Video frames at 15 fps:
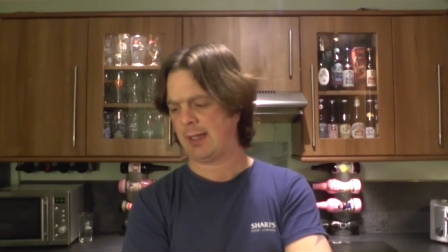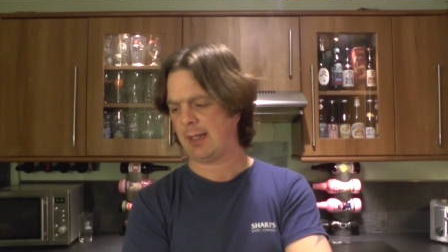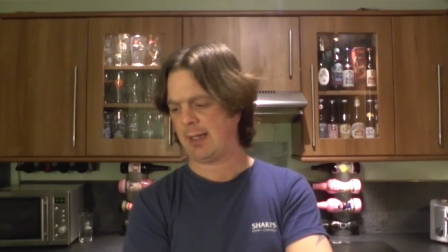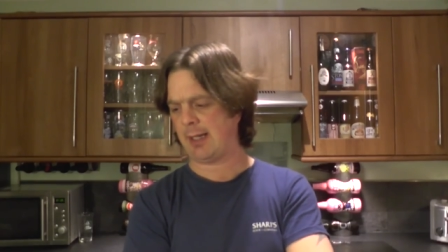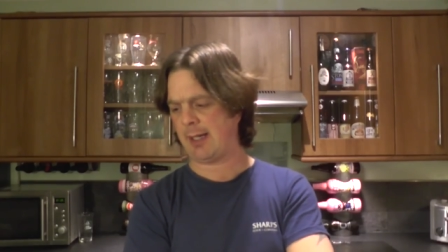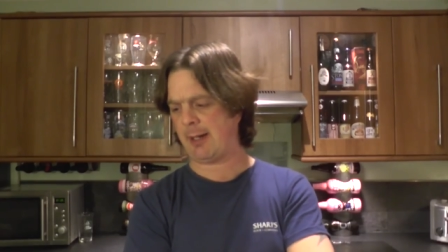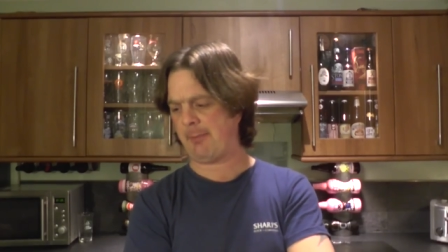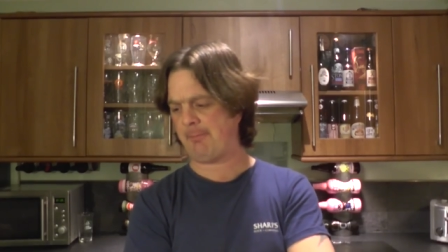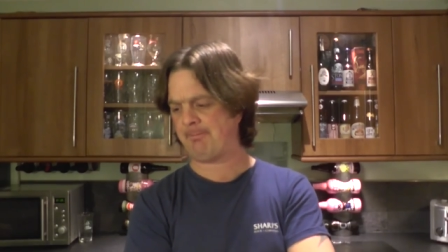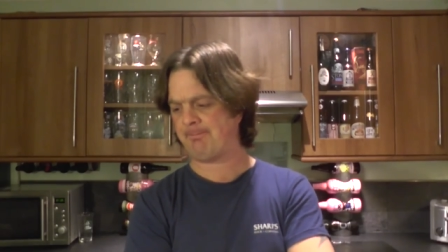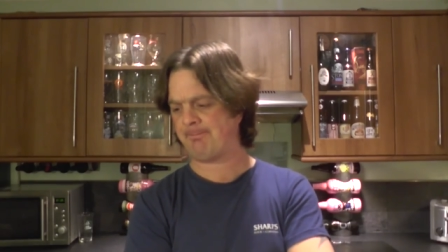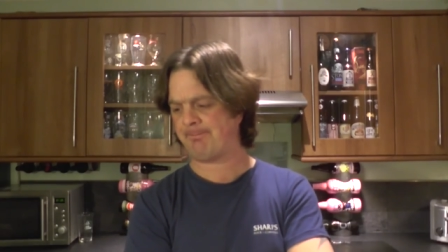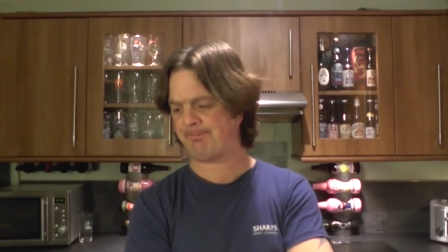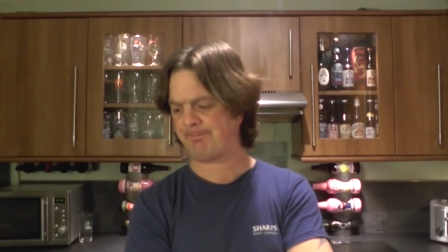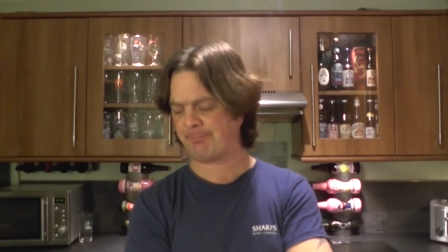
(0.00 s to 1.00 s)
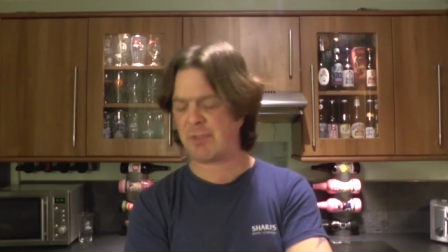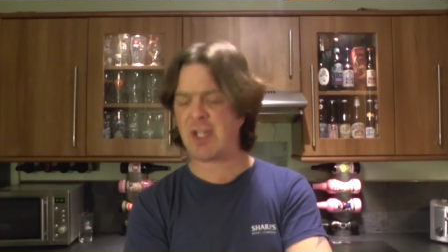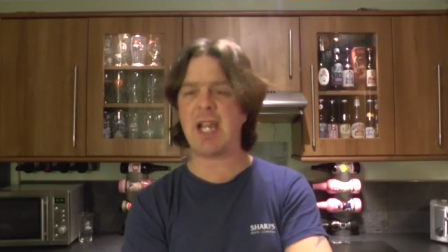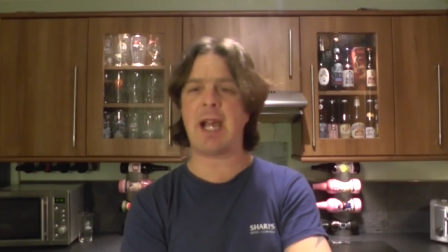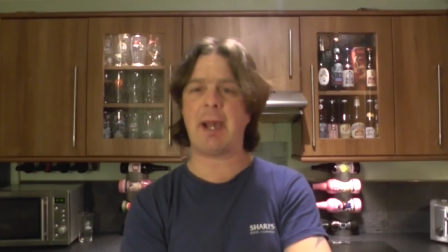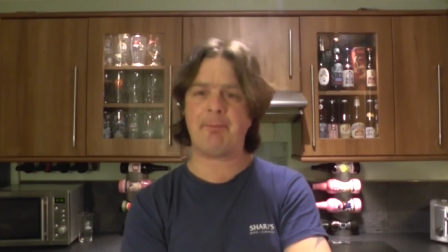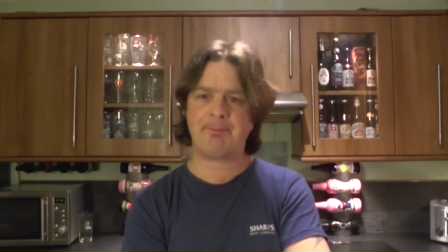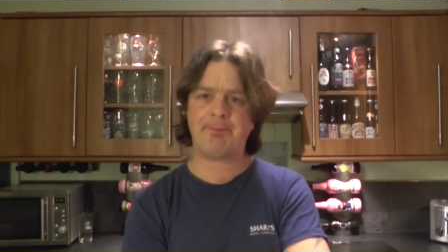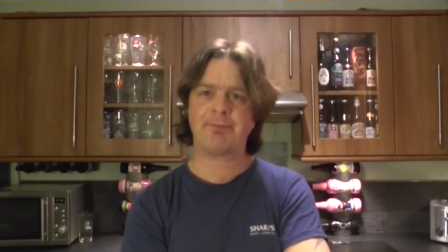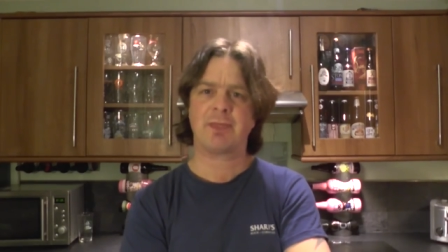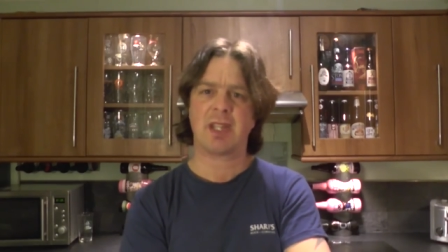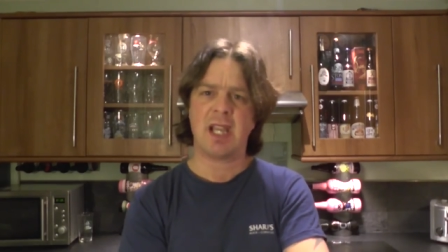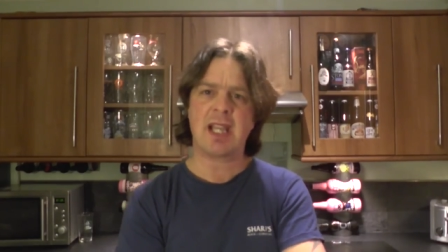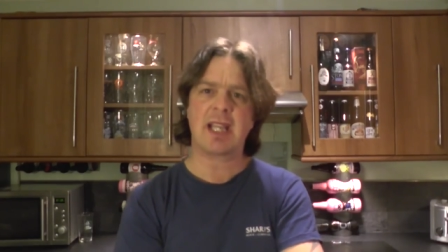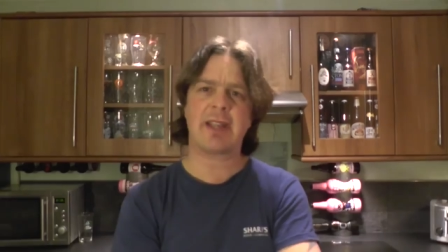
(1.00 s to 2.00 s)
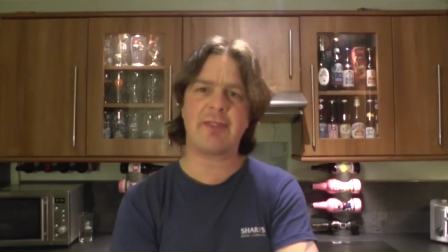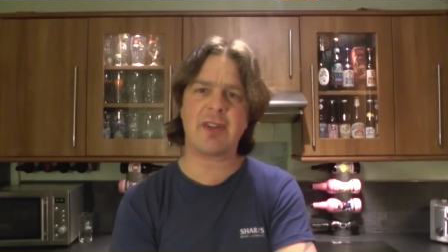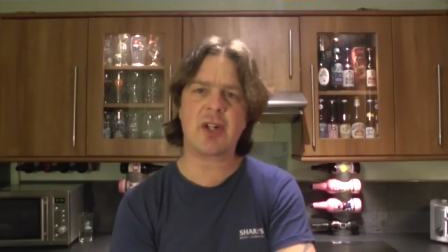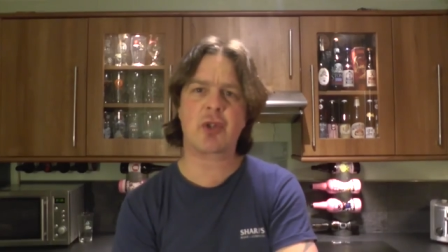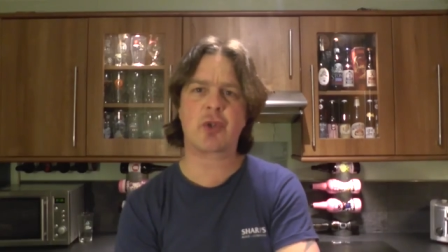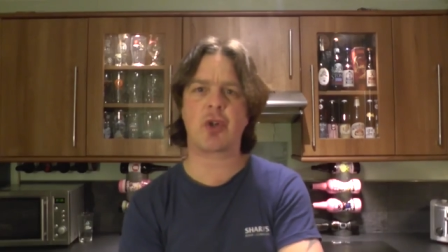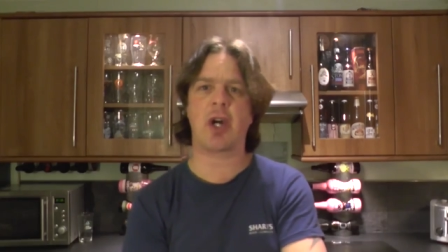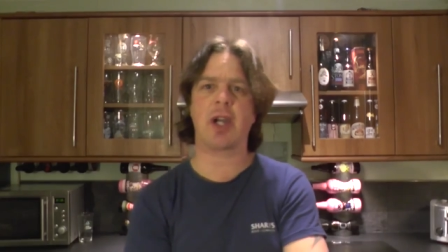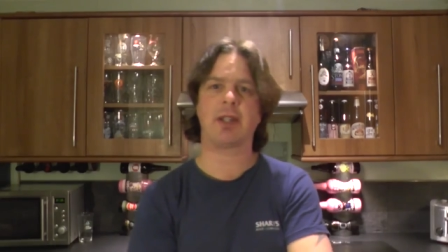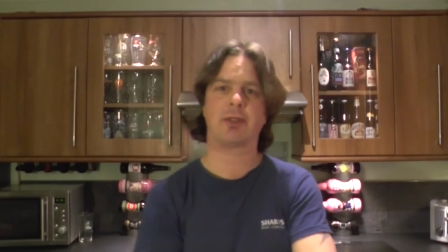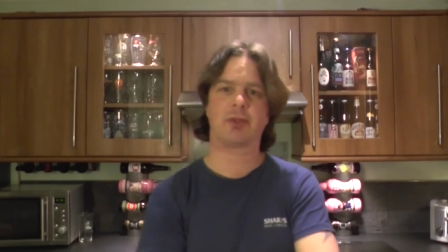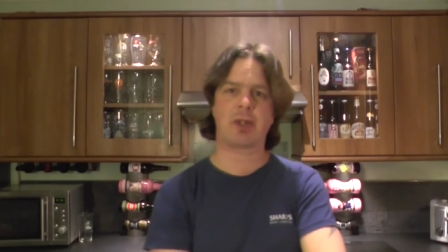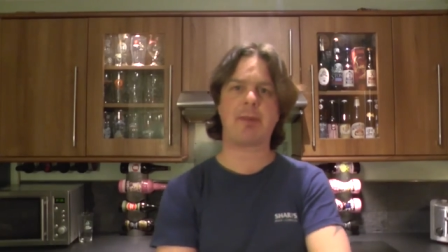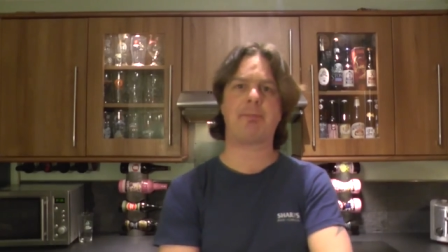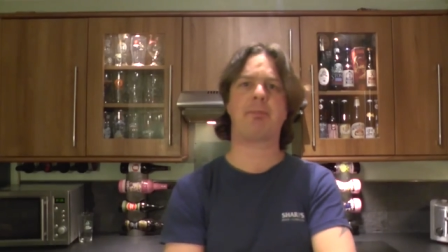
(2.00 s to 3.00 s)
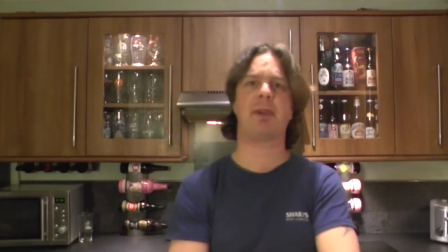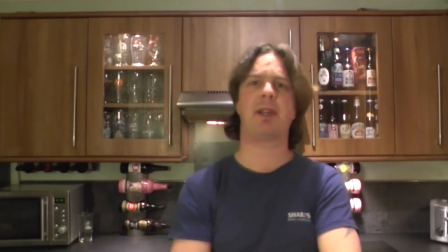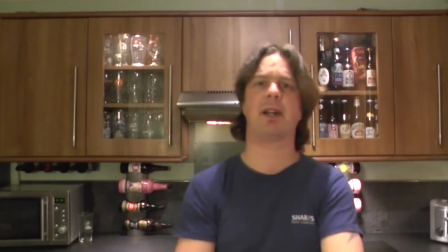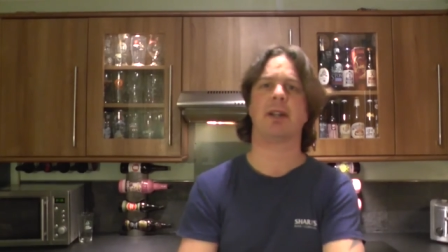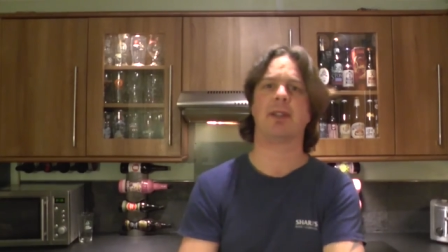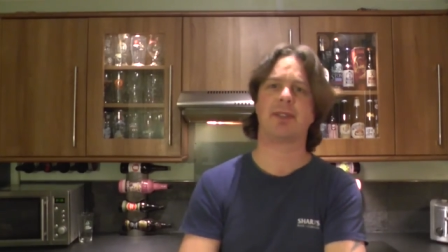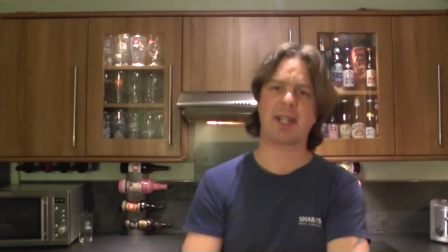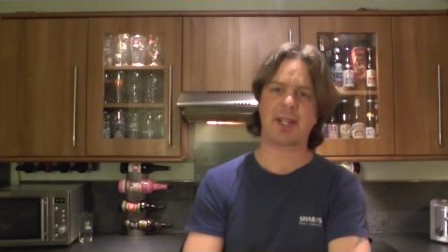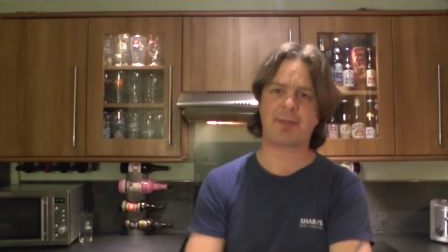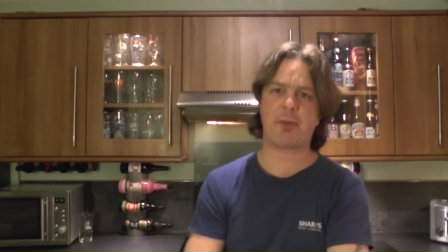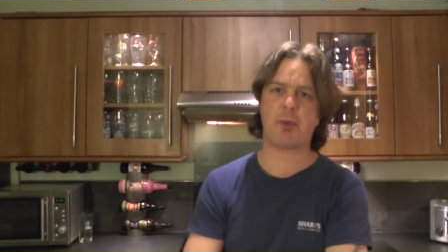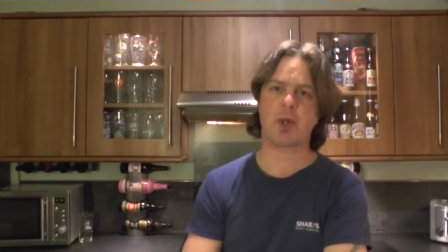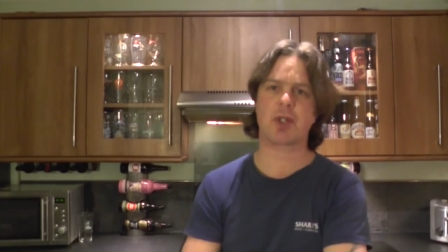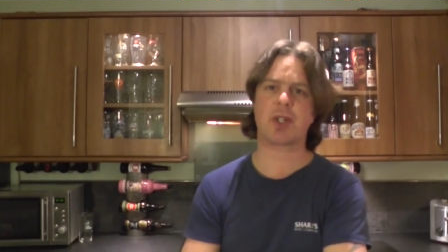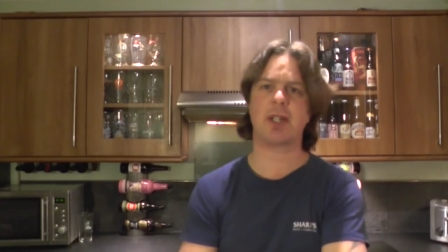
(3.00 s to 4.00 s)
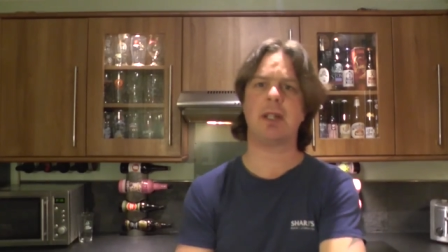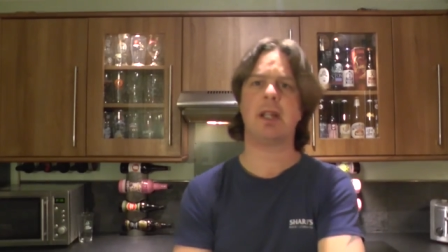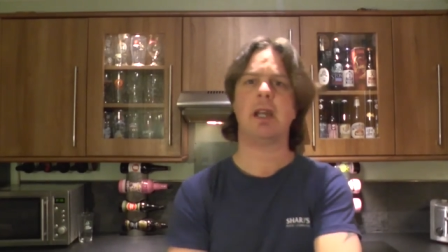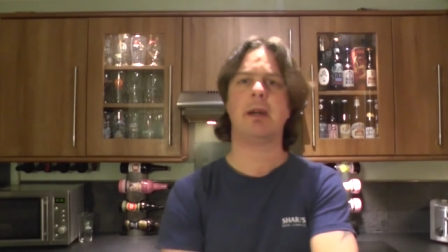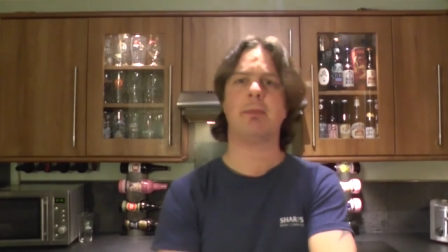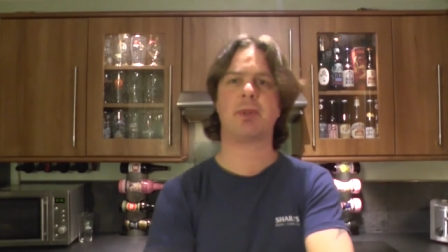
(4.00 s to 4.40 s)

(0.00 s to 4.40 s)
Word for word: Um, yeah, give it a try. Great beer. Thanks for watching.